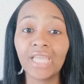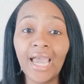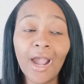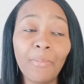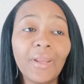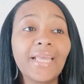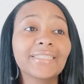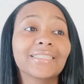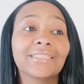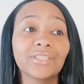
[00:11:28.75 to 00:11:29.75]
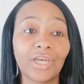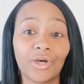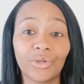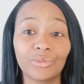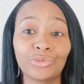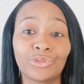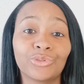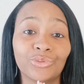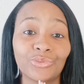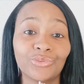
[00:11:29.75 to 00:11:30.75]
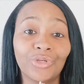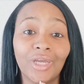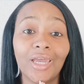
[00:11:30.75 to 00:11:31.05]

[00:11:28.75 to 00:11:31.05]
Our plans is to go to